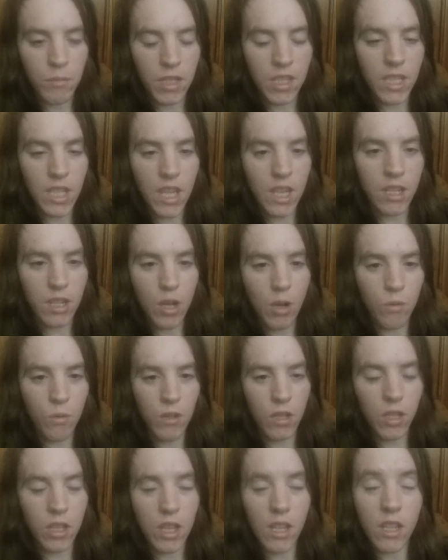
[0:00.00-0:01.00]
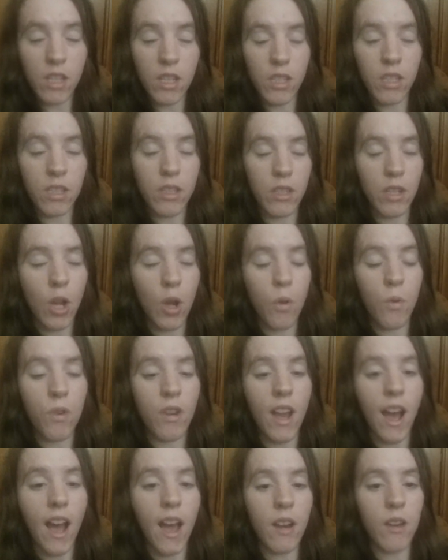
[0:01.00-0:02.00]
ye know ye know
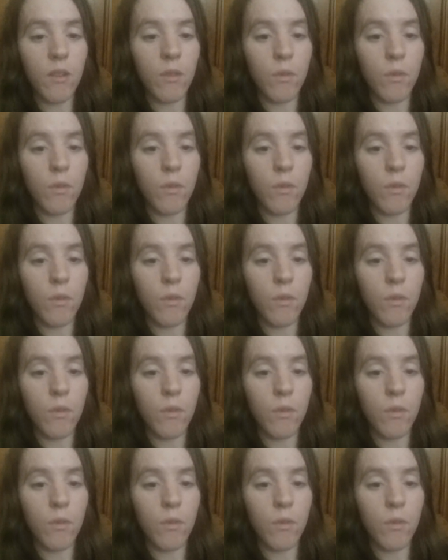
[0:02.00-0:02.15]
not